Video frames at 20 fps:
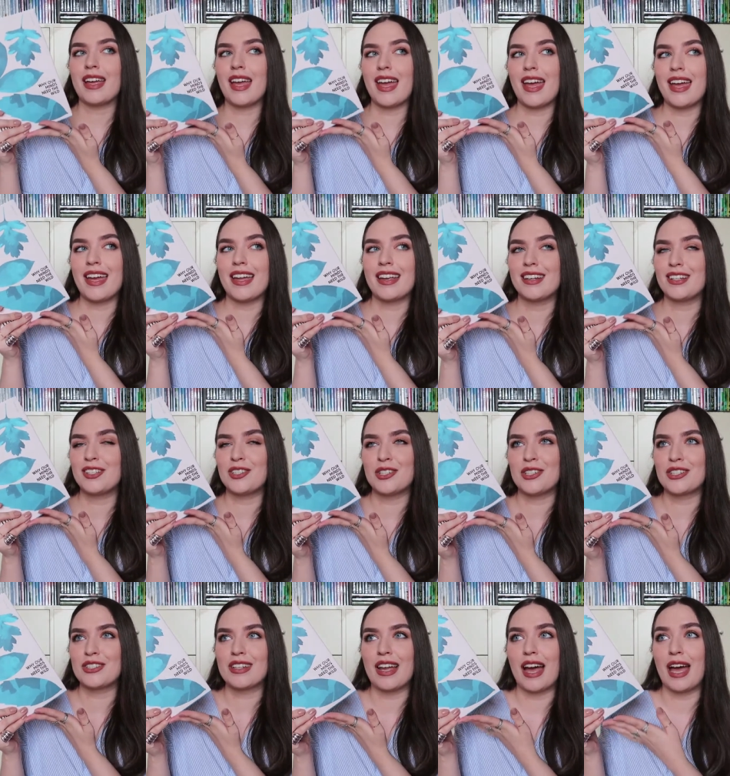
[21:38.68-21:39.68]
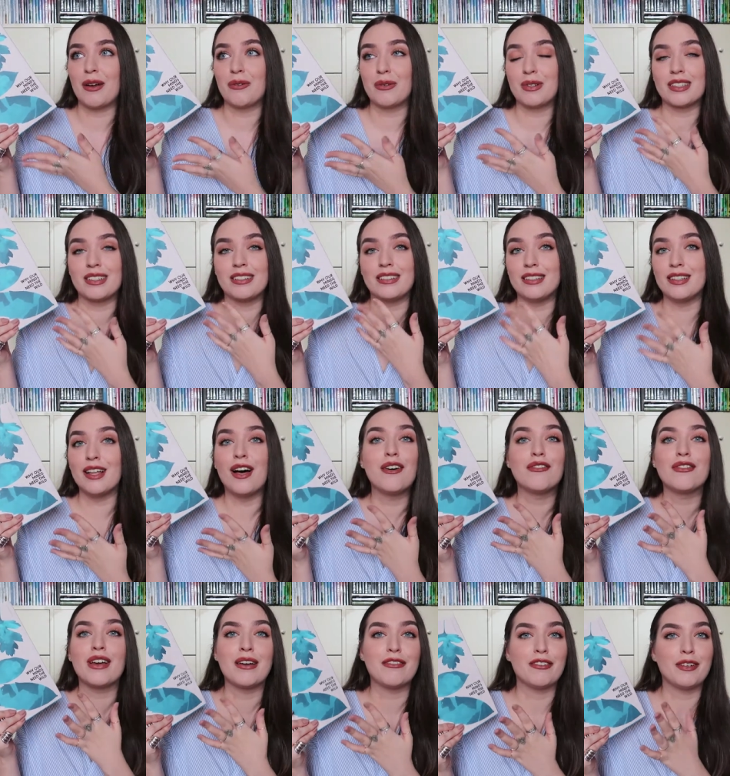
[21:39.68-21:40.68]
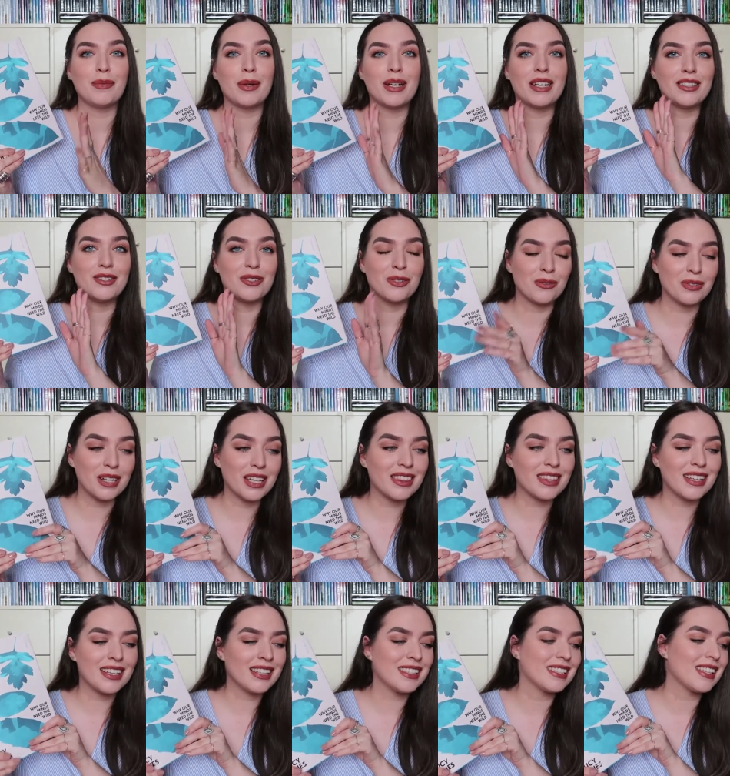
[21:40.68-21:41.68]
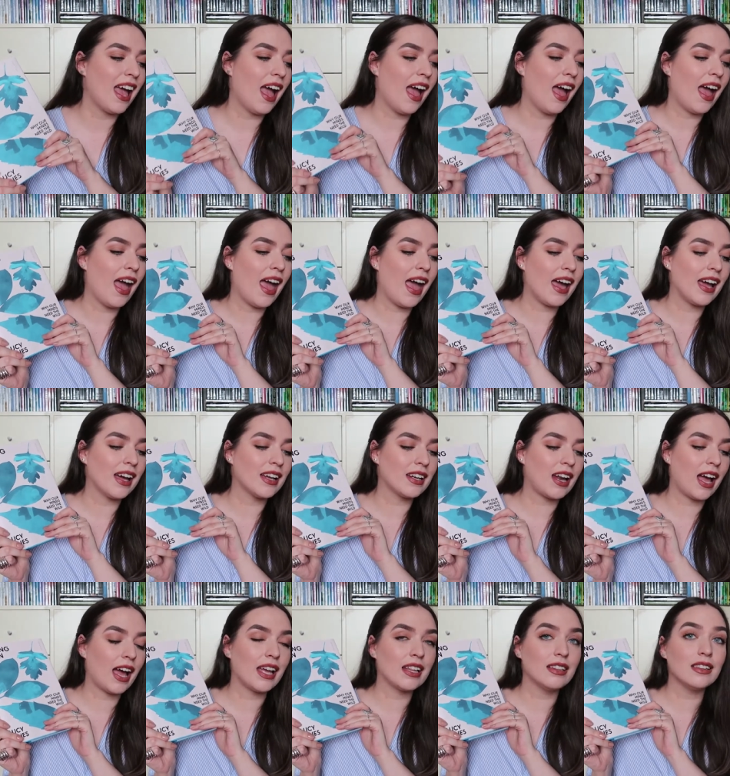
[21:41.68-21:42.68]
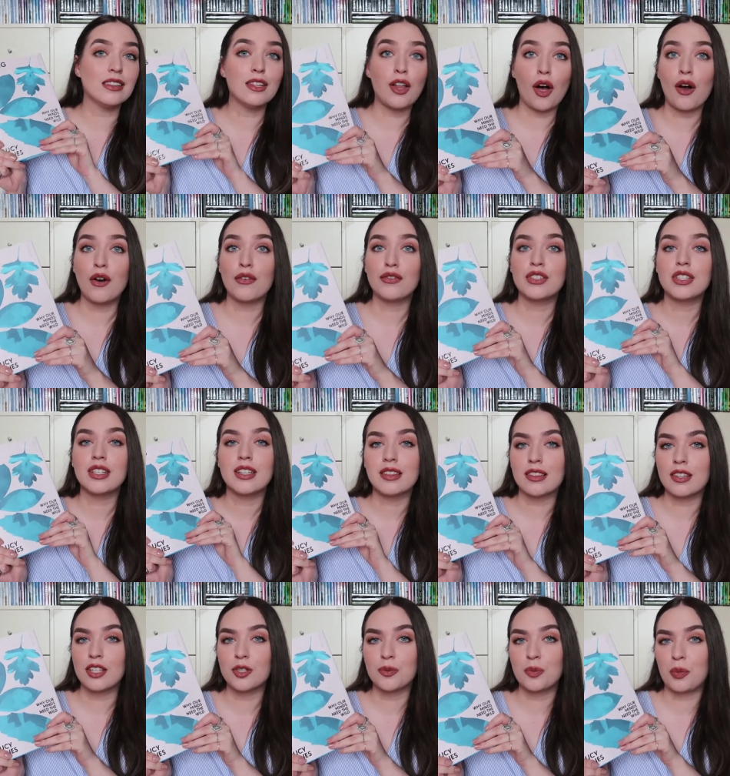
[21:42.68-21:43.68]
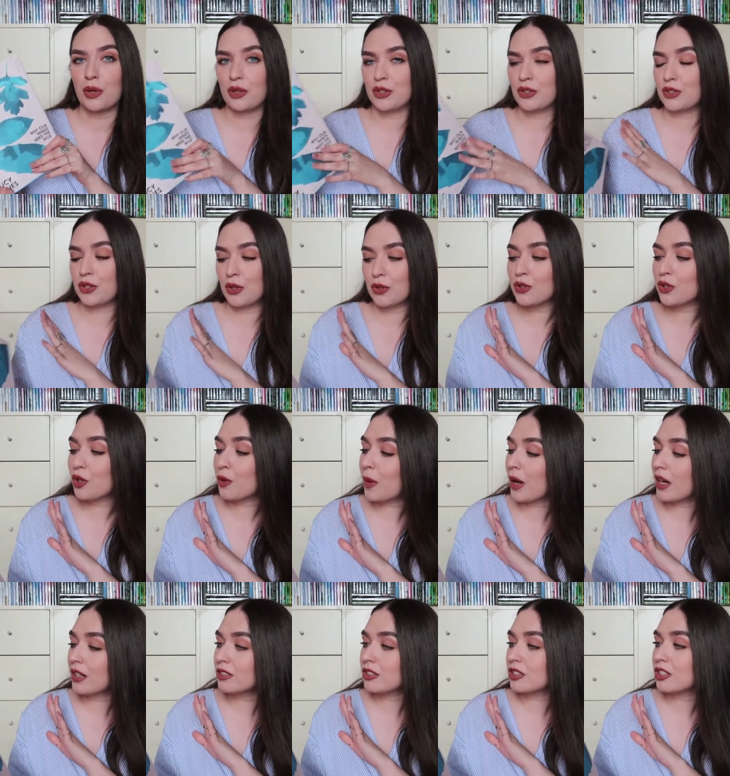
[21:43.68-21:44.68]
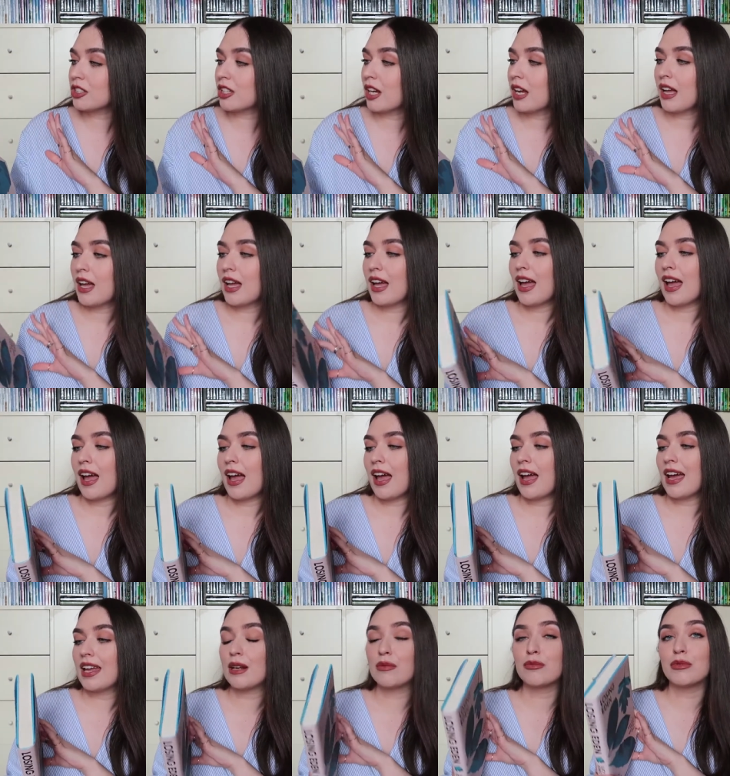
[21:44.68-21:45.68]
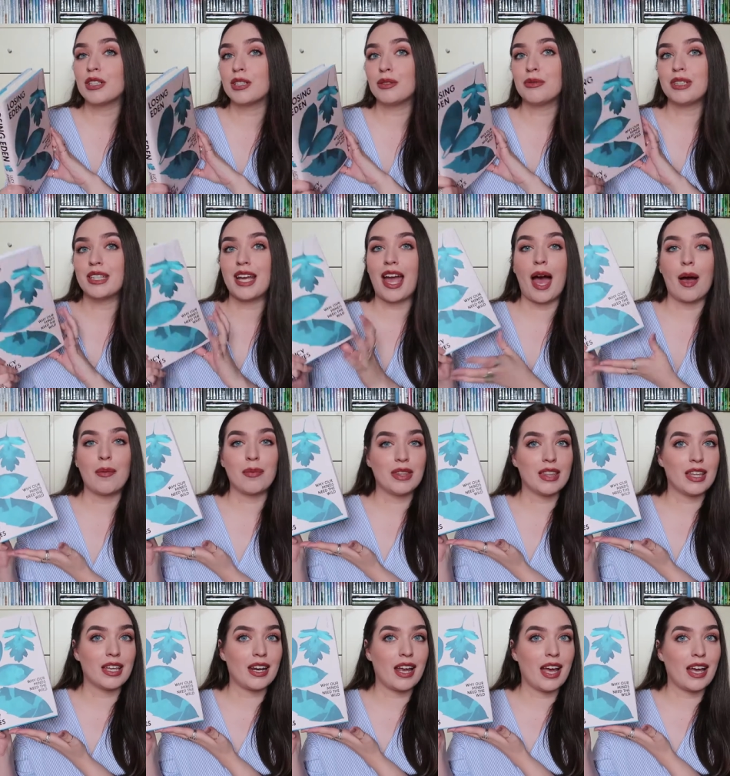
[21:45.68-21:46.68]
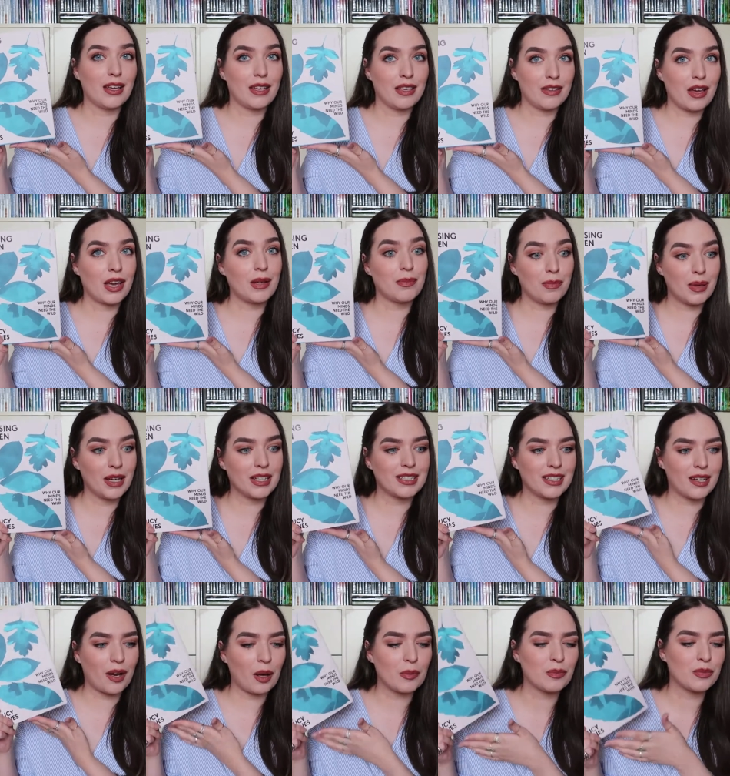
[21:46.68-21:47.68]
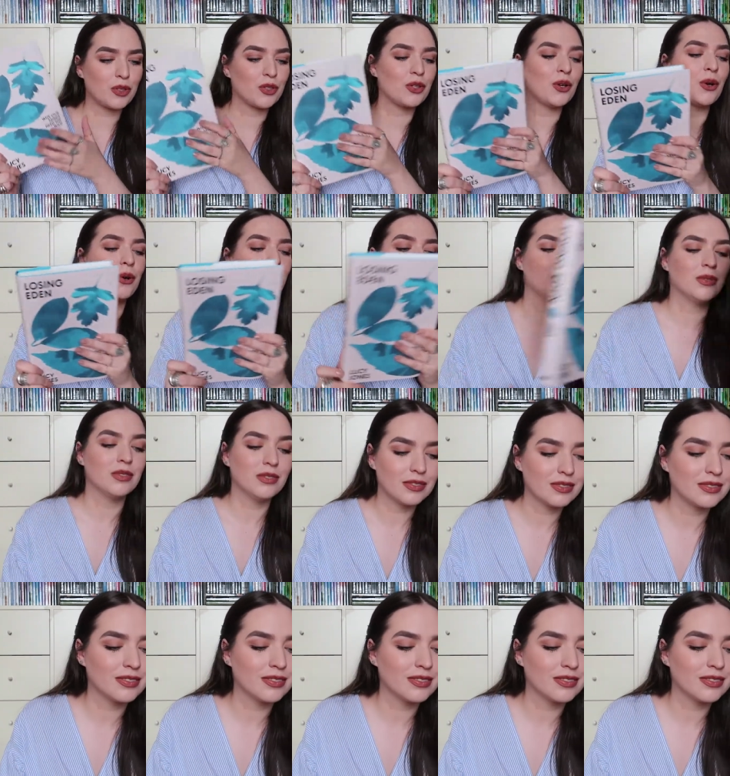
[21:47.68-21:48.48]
And I would love everybody to read this, and I loved this book so much, and I'm really happy that I picked it up, so